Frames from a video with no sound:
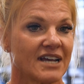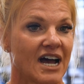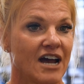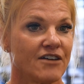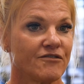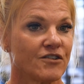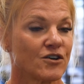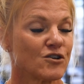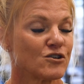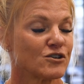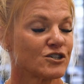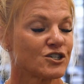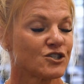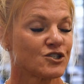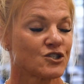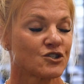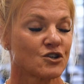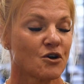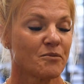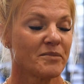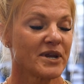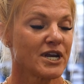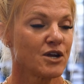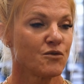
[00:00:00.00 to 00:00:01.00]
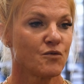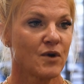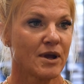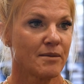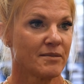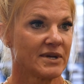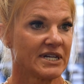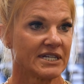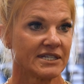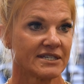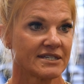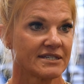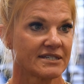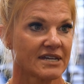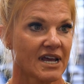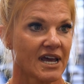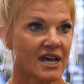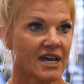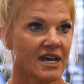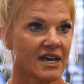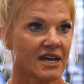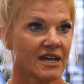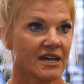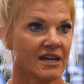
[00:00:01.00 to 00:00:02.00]
I've heard so many women
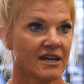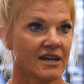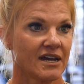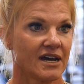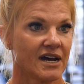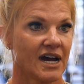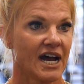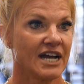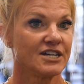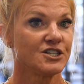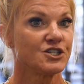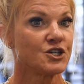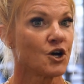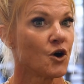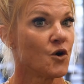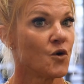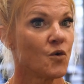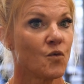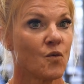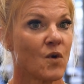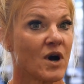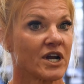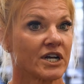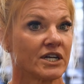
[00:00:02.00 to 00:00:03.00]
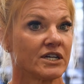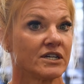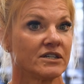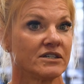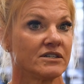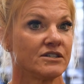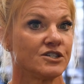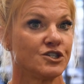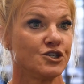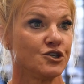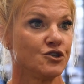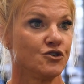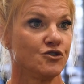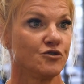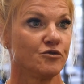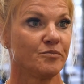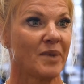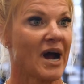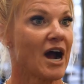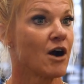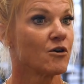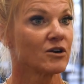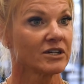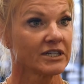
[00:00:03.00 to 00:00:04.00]
say, I don't want to do
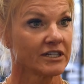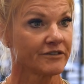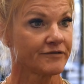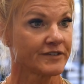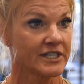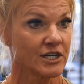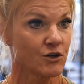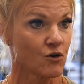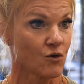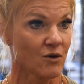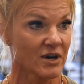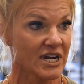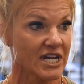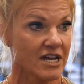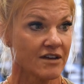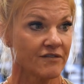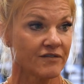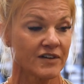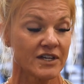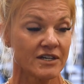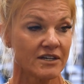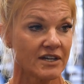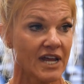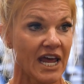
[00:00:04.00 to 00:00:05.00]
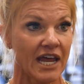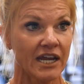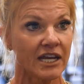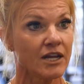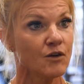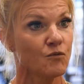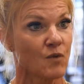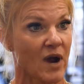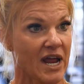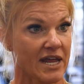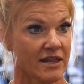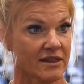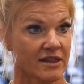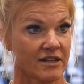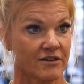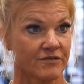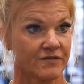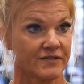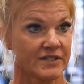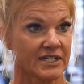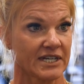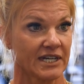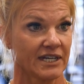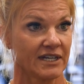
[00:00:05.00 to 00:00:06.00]
powerlifting or even any
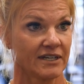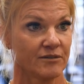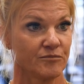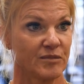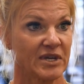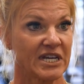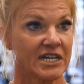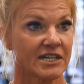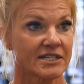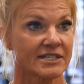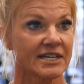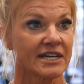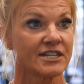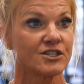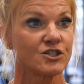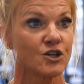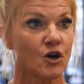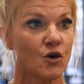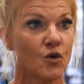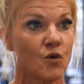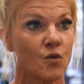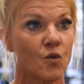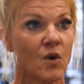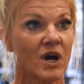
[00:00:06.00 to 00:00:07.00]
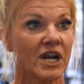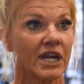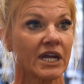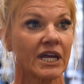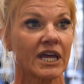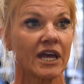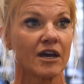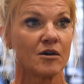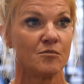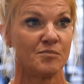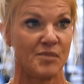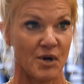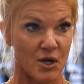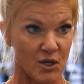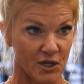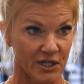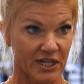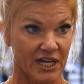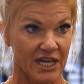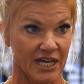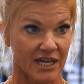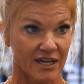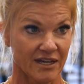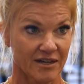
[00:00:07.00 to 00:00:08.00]
weightlifting because I don't want to get
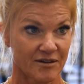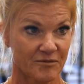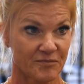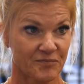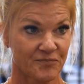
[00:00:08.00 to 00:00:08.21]
bulky.